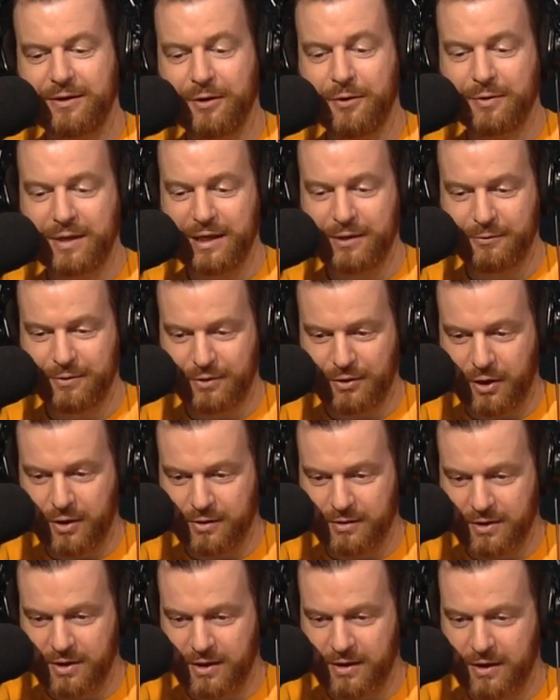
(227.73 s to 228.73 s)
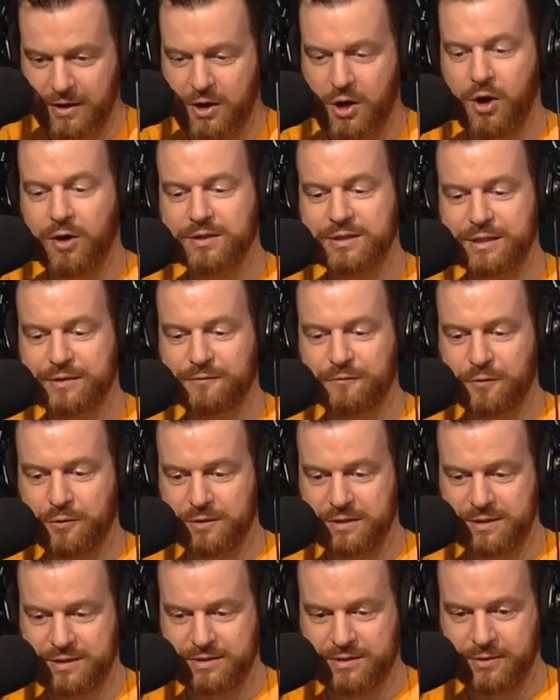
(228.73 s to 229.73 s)
They're okay with haunted
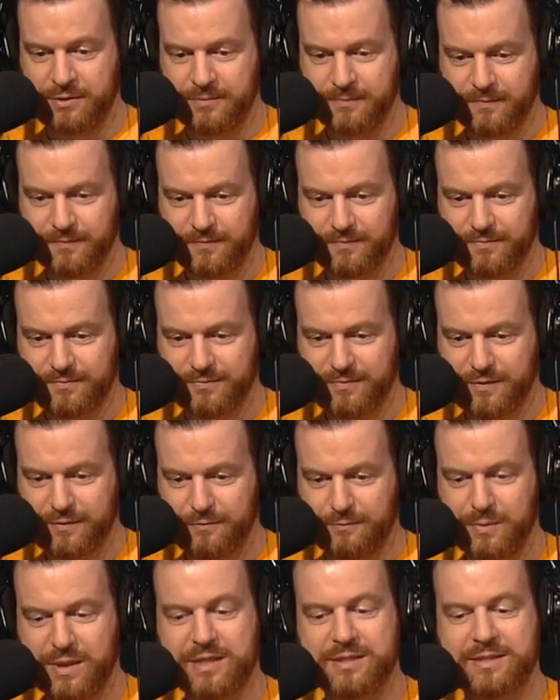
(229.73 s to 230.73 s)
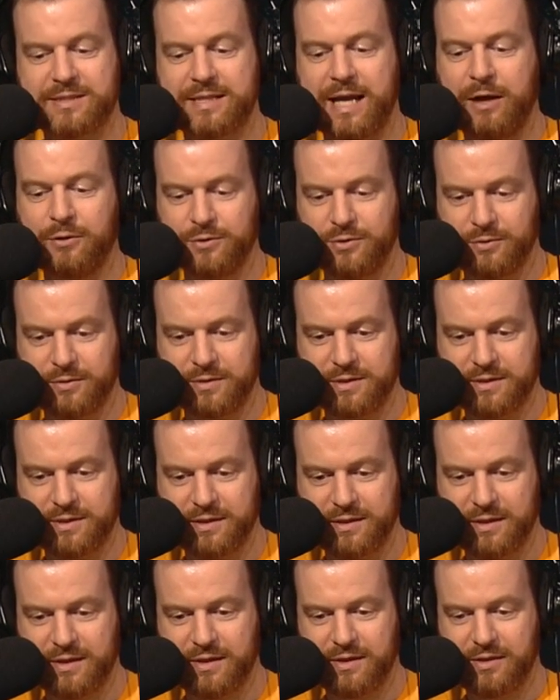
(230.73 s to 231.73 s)
forests, though, because it's
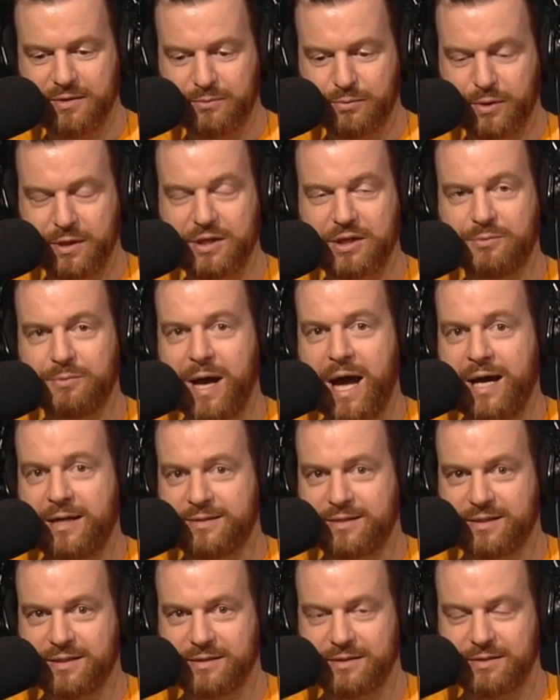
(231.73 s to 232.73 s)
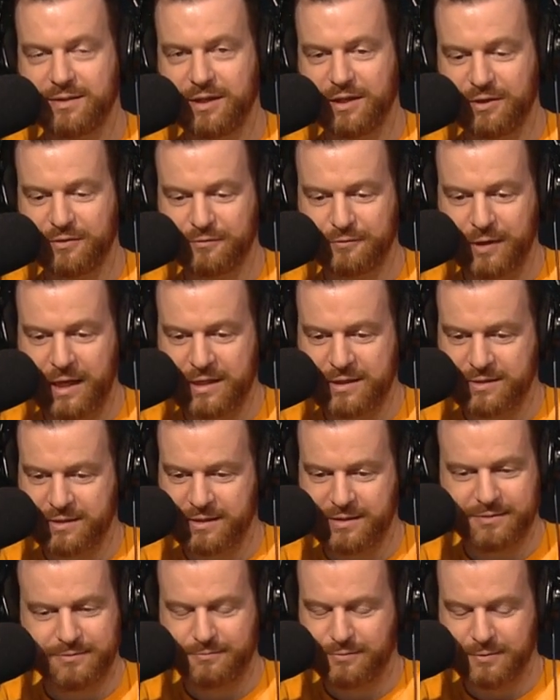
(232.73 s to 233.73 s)
outdoors. Bring your mask and a
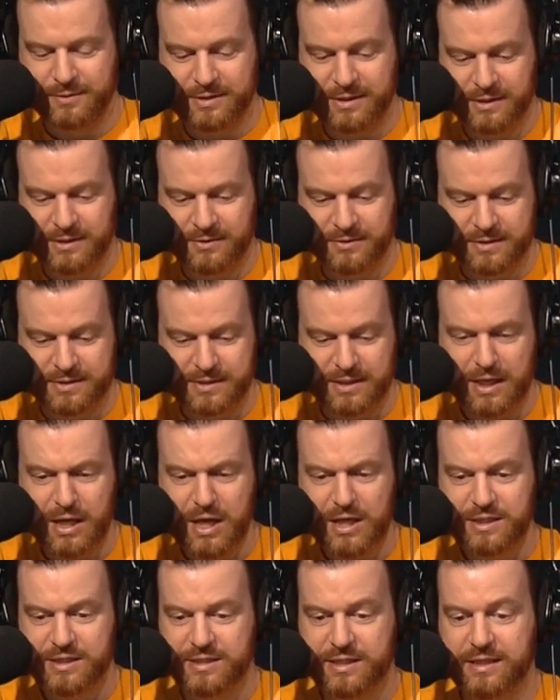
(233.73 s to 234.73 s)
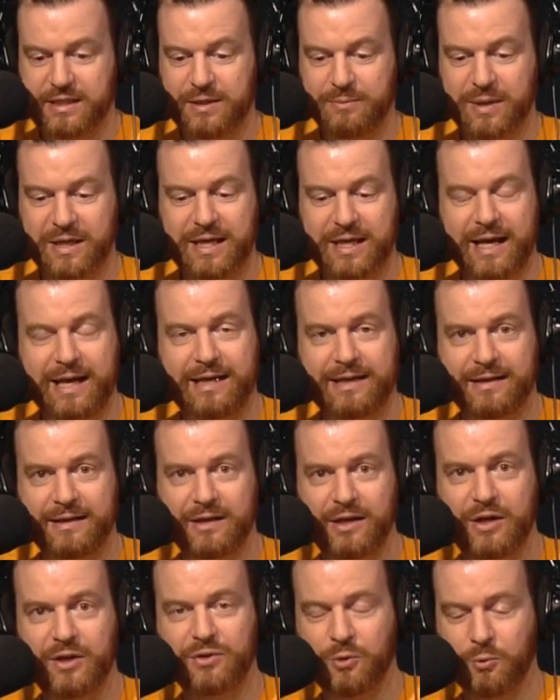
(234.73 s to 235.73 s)
flashlight. Ridiculous. Cindy
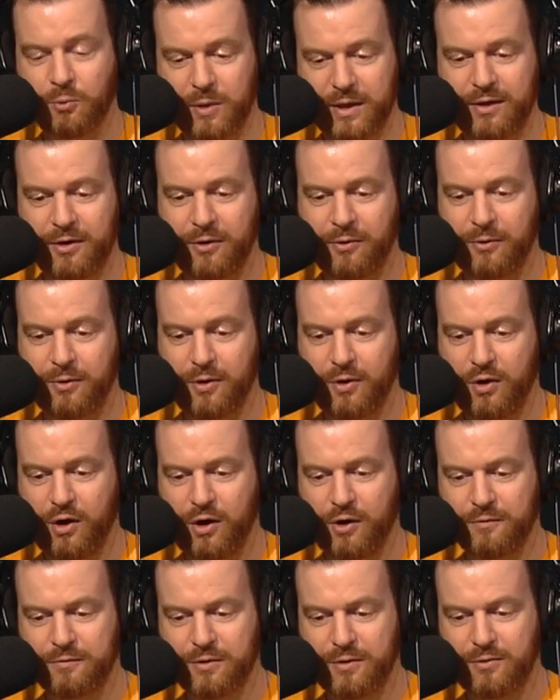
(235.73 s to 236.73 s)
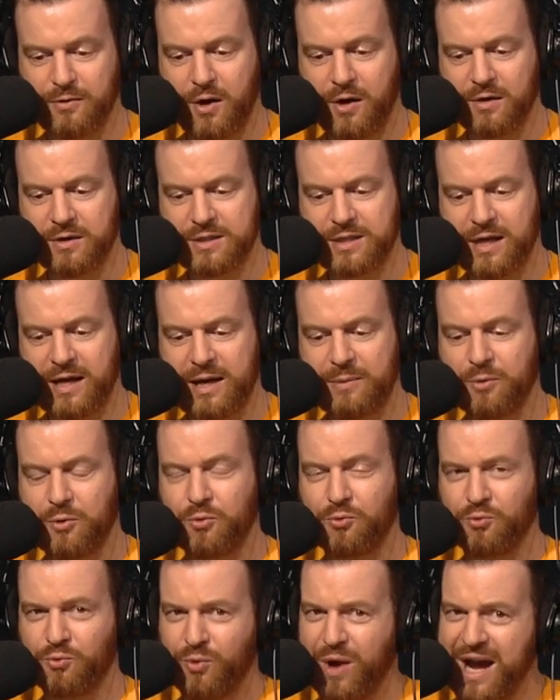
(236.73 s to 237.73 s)
McCain, the widow of the
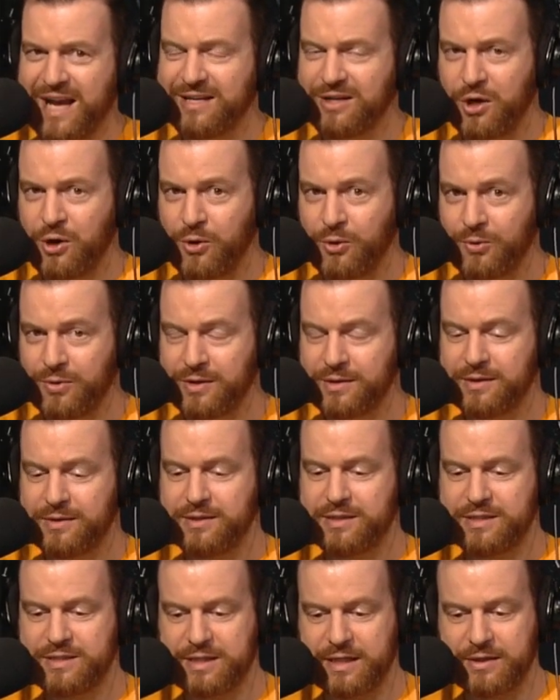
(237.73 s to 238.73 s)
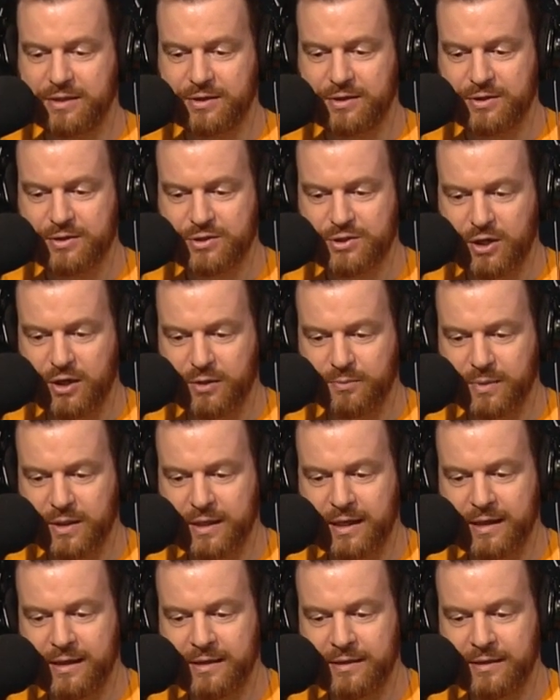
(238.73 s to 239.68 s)
longtime rhino Senator John